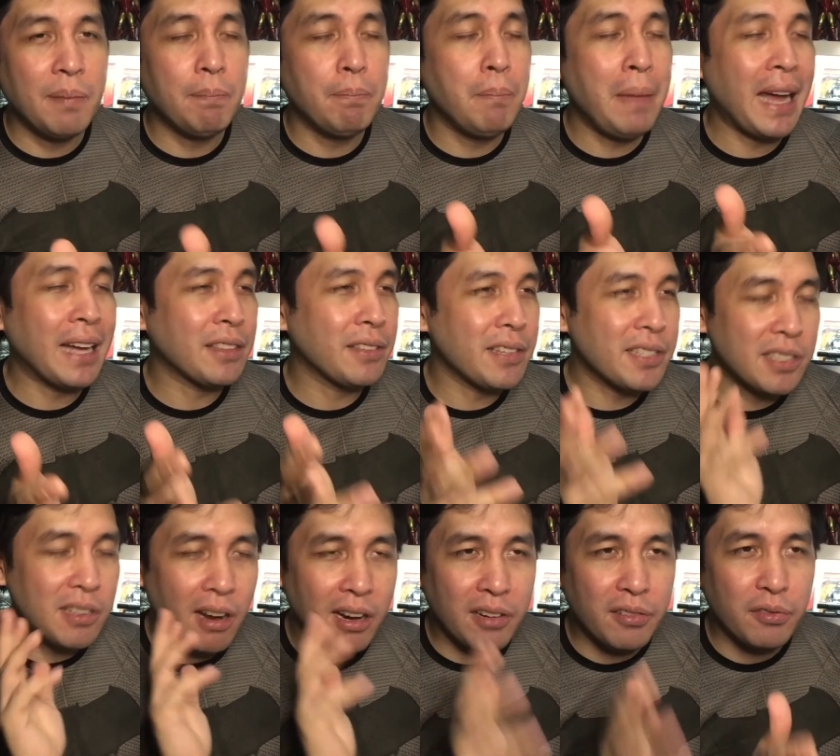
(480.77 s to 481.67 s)
back to his
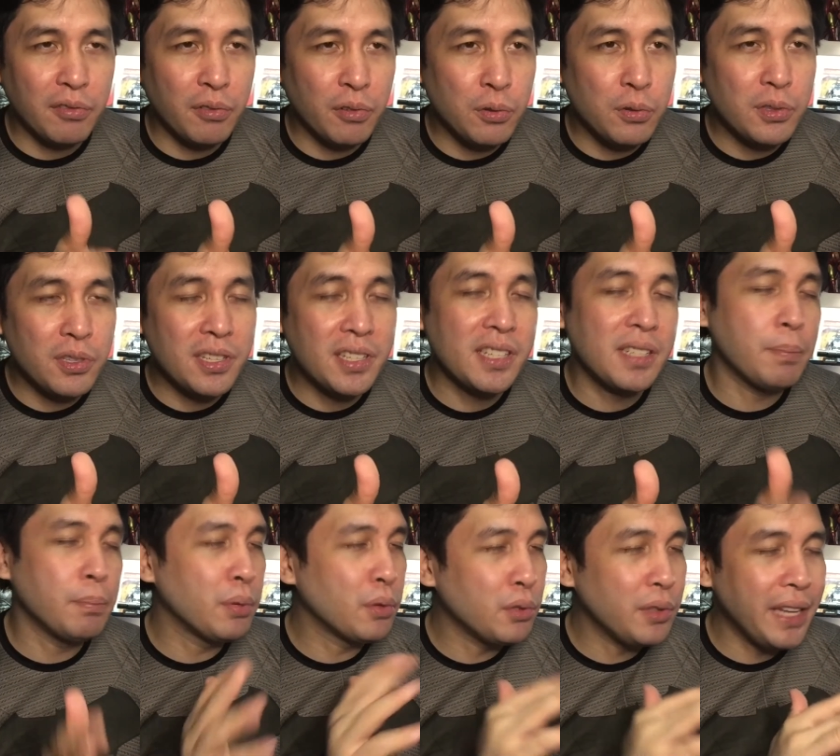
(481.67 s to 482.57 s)
dark roots,
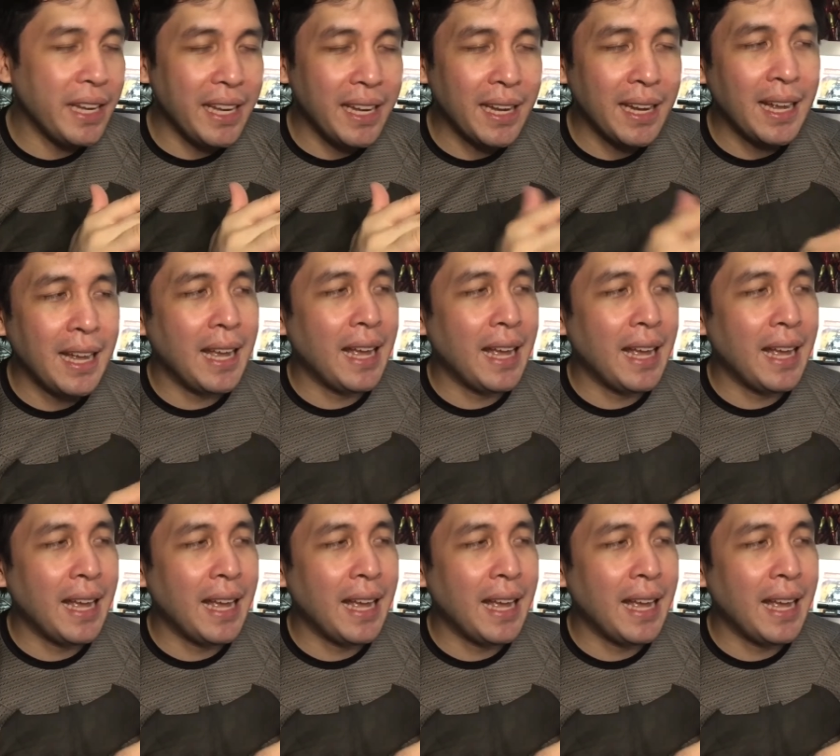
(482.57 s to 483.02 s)
broody.